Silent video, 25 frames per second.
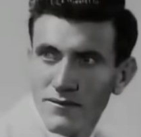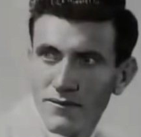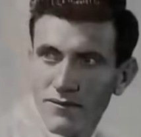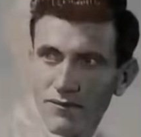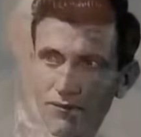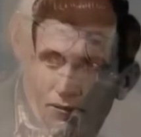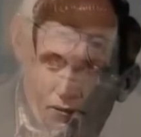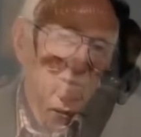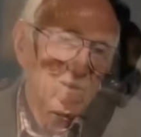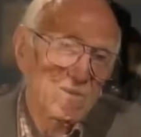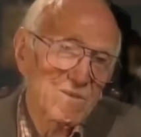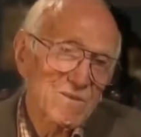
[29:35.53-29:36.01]

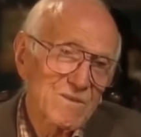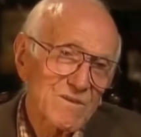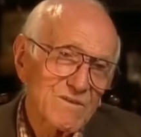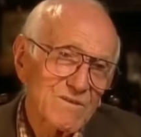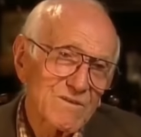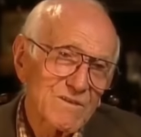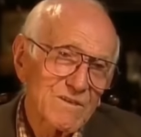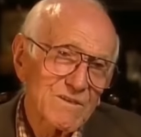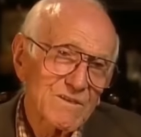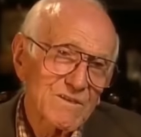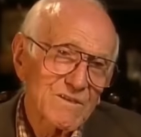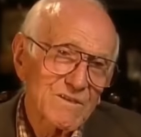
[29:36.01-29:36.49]
My
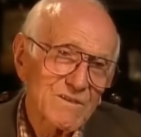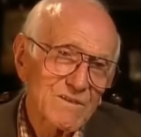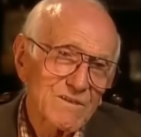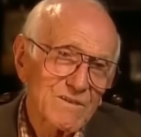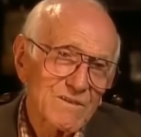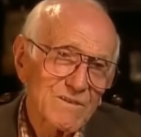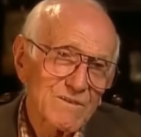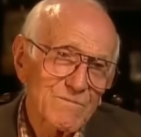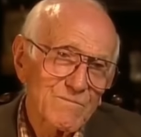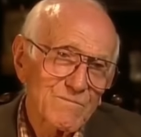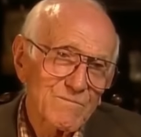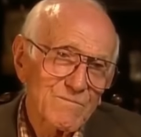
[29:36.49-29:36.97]
brother
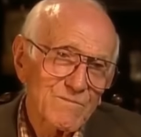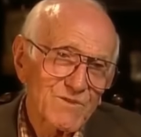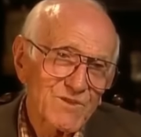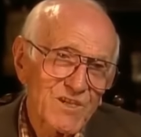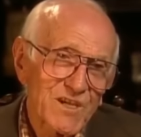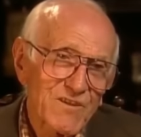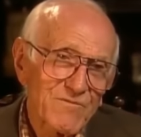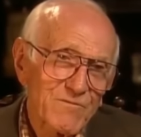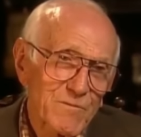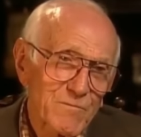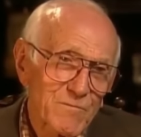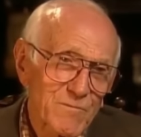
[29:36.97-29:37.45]
and the
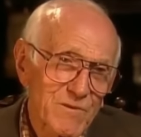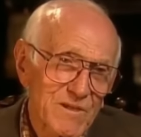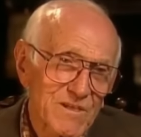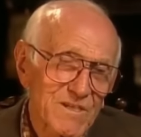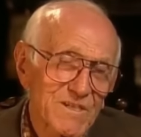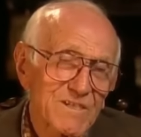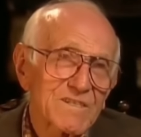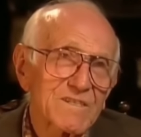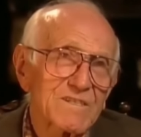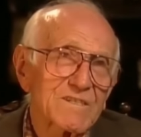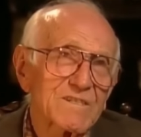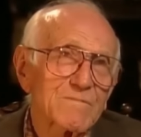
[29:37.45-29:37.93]
chief of
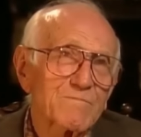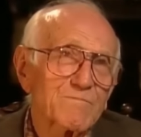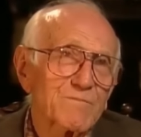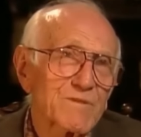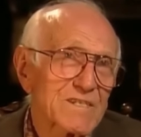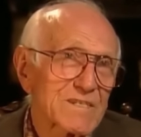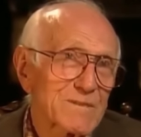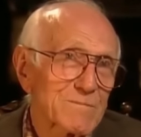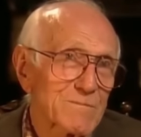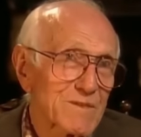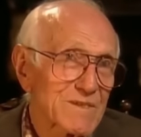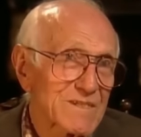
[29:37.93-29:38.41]
police and the
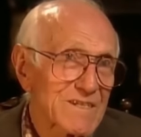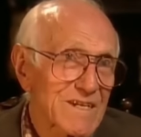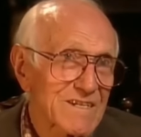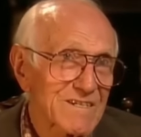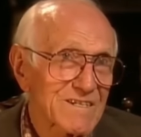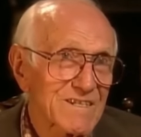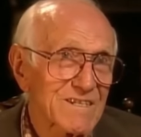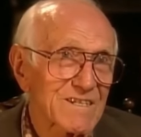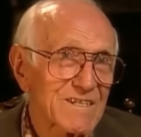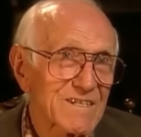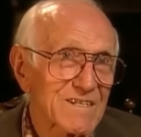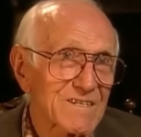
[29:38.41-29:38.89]
principal
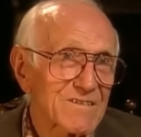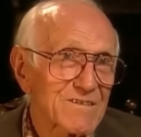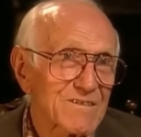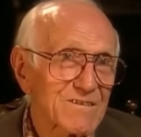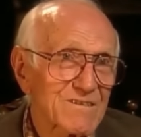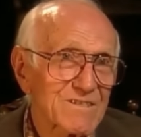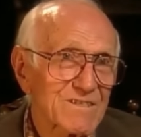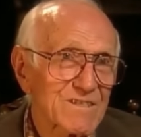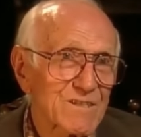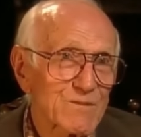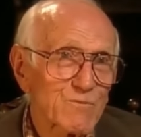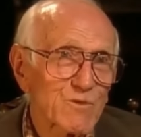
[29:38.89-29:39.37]
got
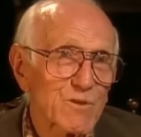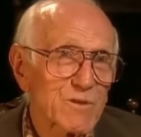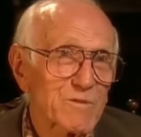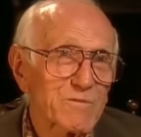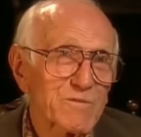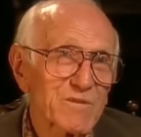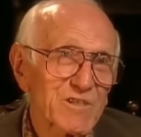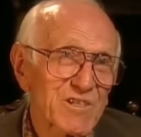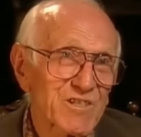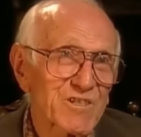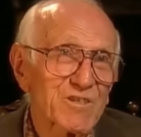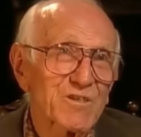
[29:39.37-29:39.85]
together and said, what
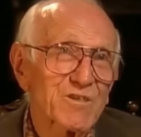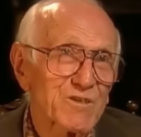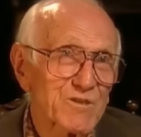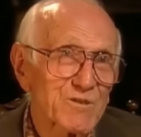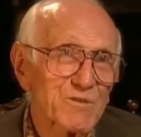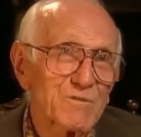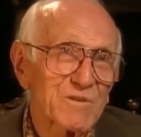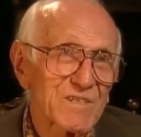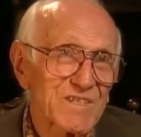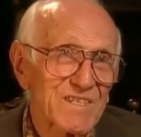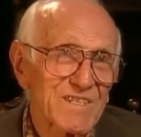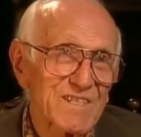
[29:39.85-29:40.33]
are we going to
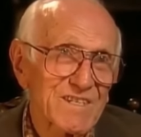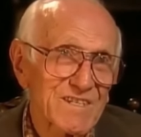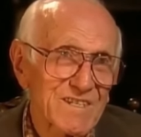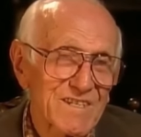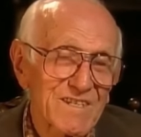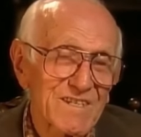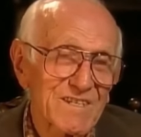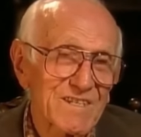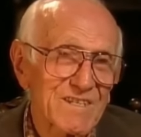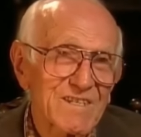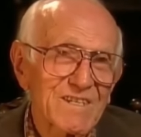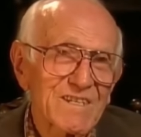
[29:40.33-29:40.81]
do with this
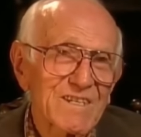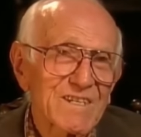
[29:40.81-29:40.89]
kid?